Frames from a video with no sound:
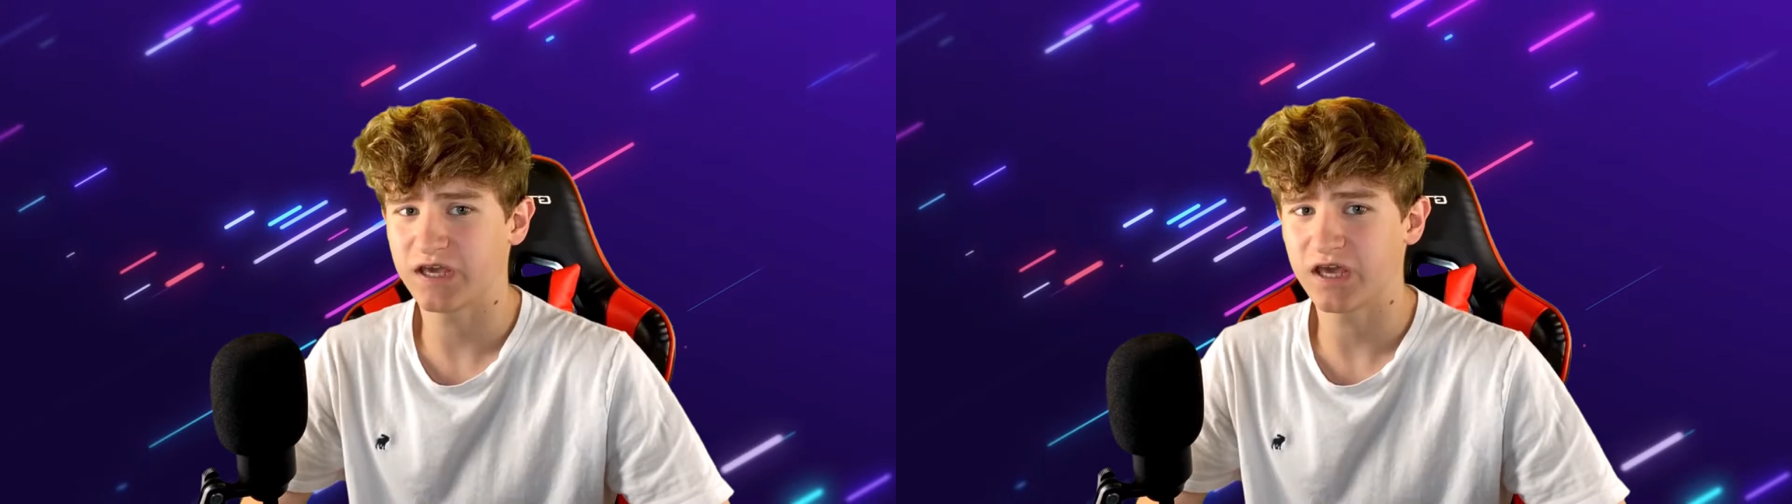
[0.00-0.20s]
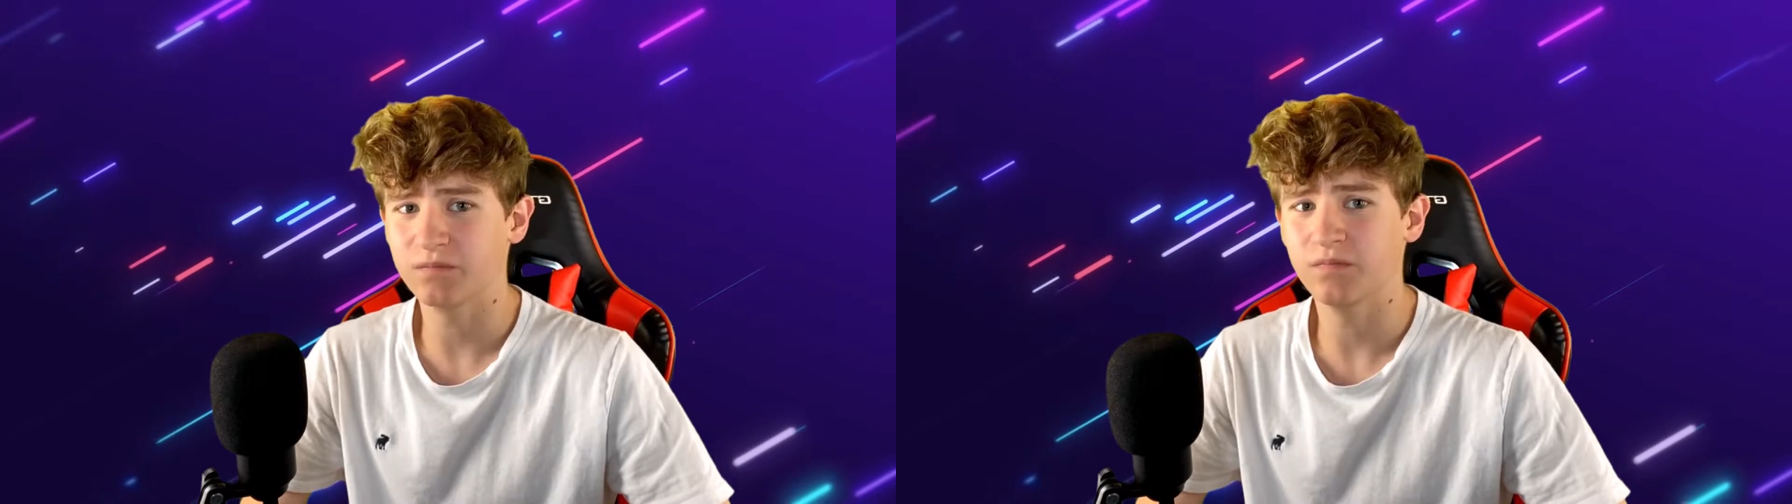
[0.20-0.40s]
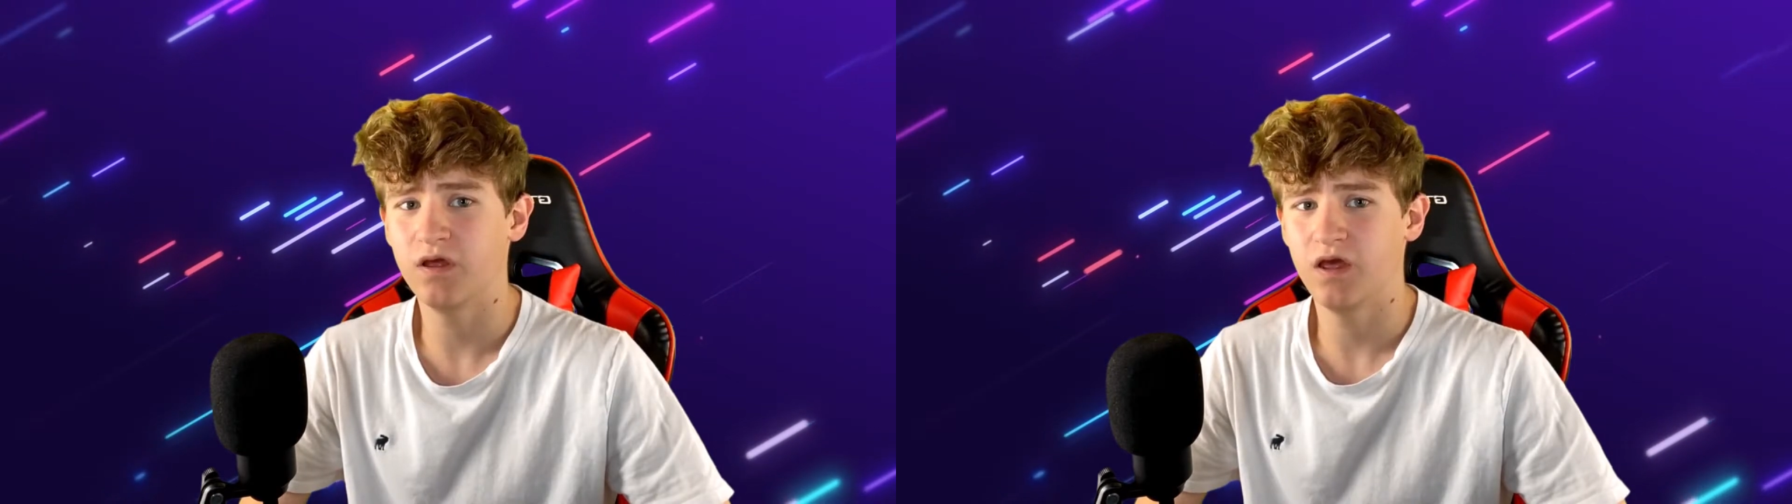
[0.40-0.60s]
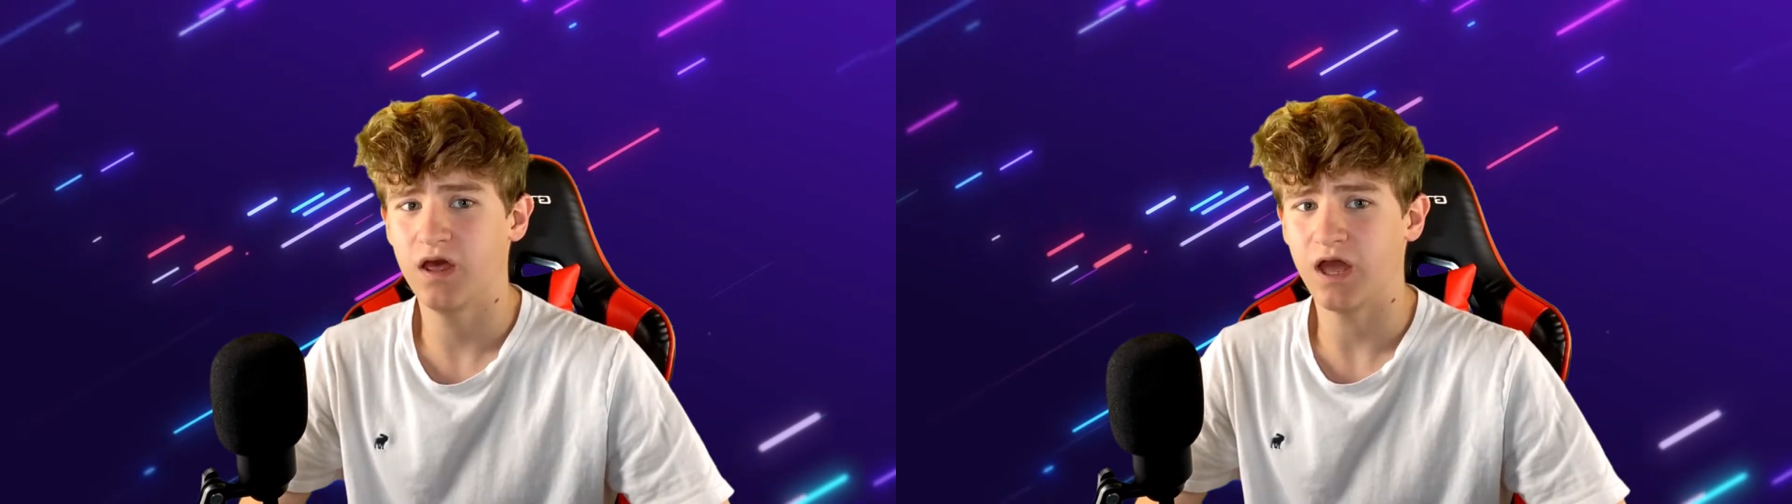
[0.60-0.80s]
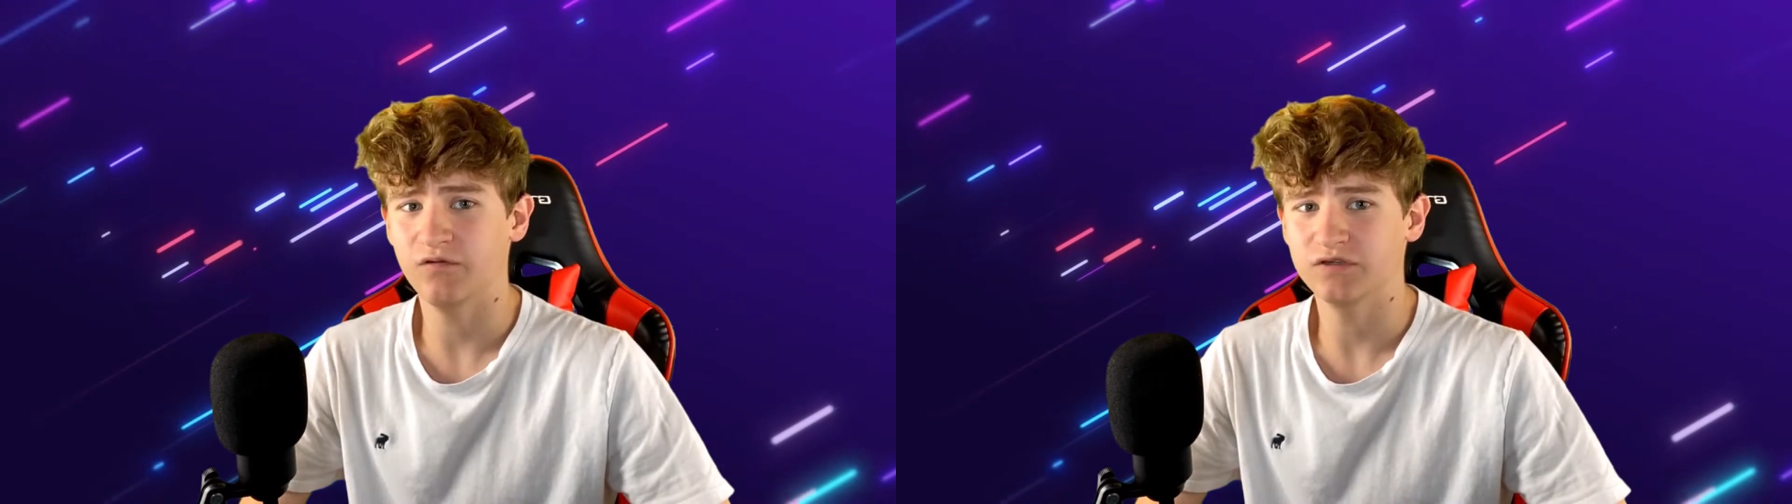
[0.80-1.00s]
game,
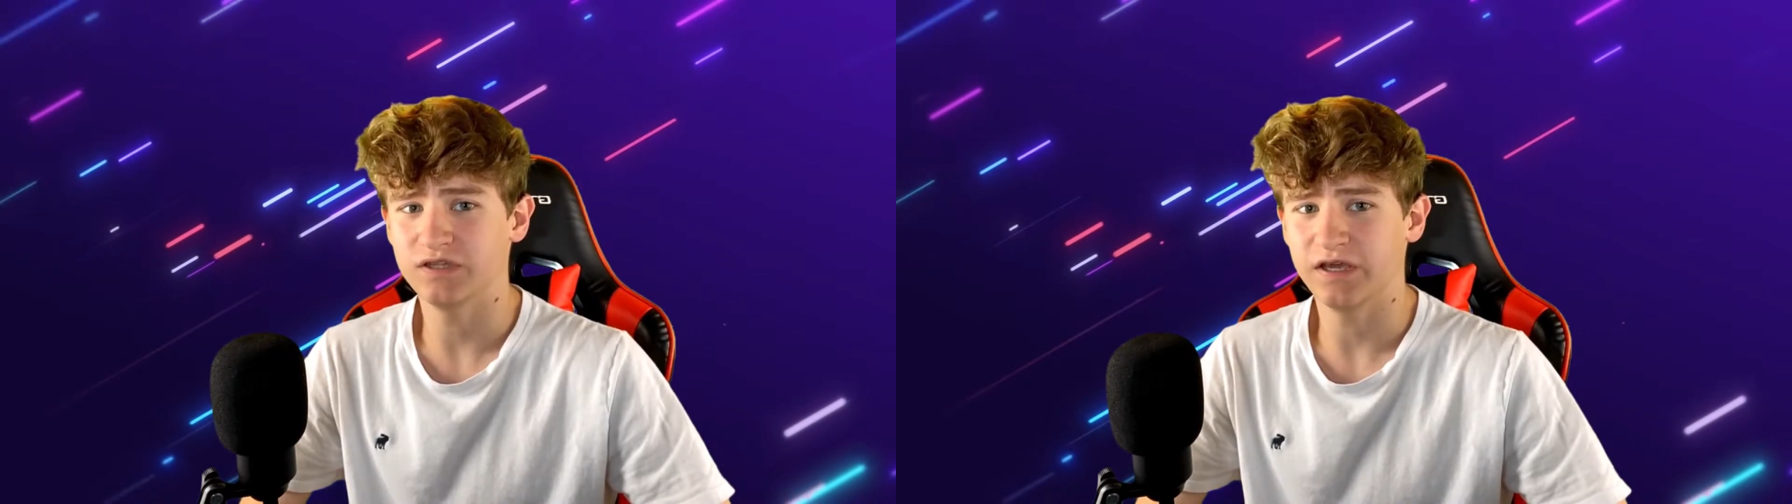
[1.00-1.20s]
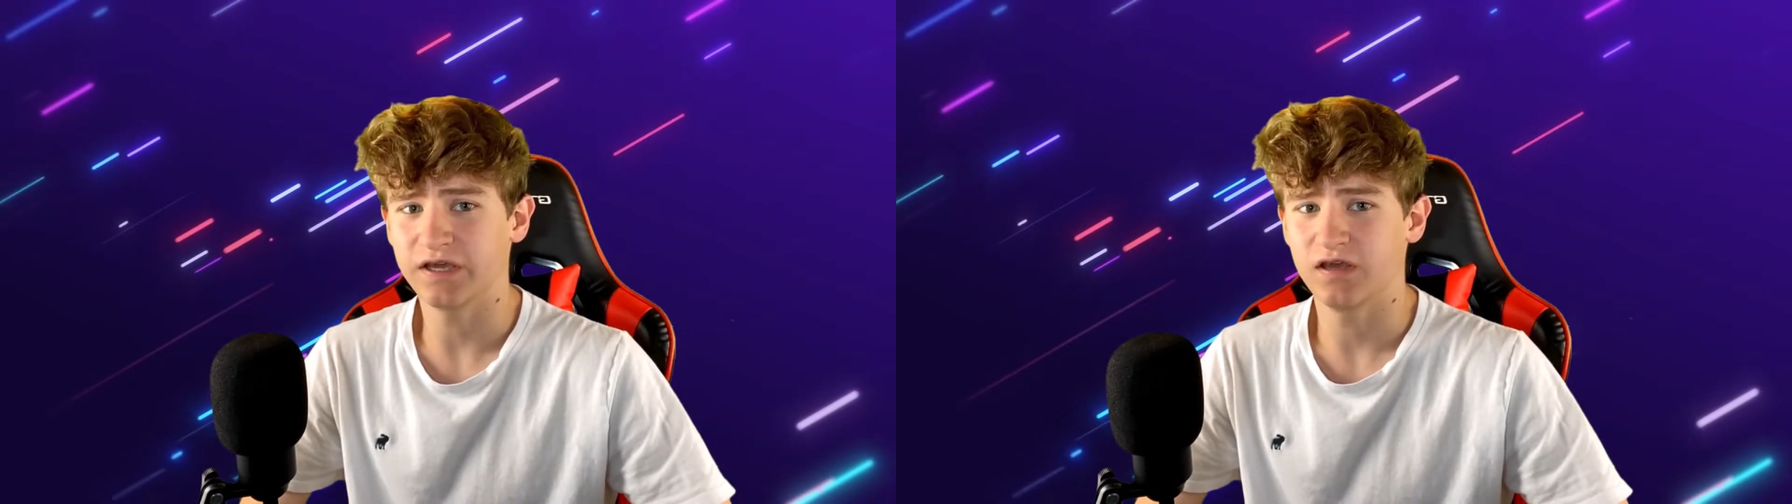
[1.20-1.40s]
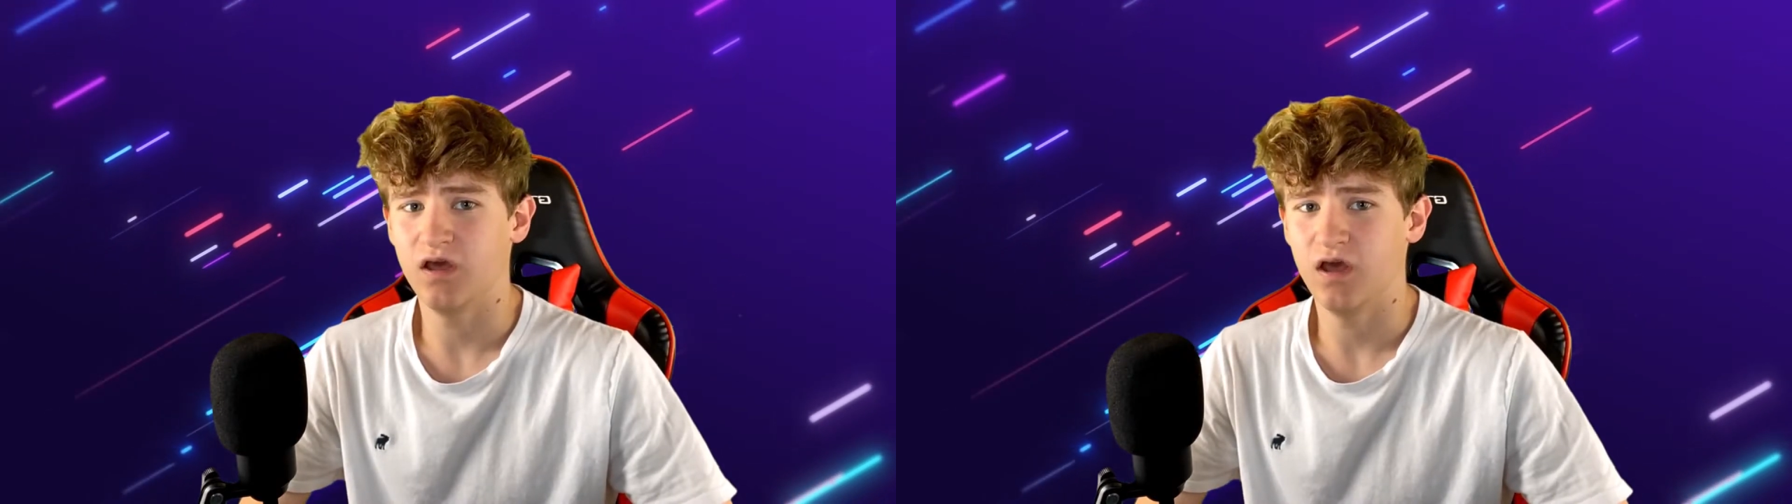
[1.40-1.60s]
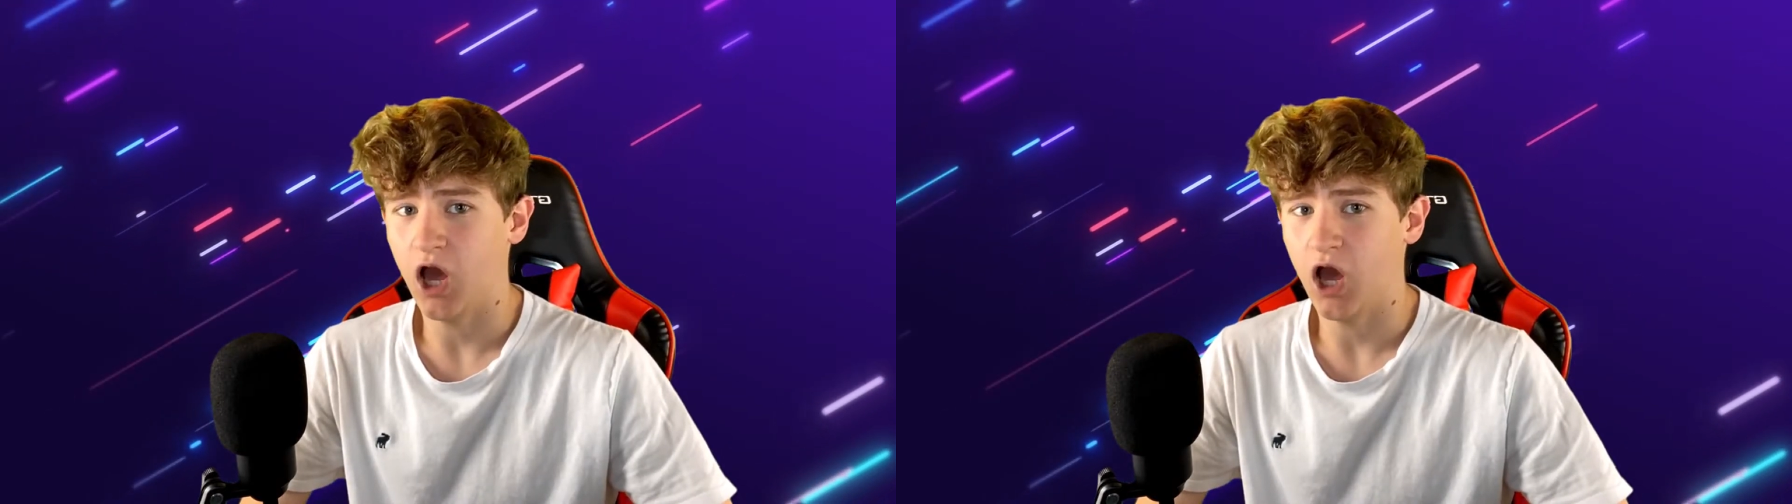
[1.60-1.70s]
I was like,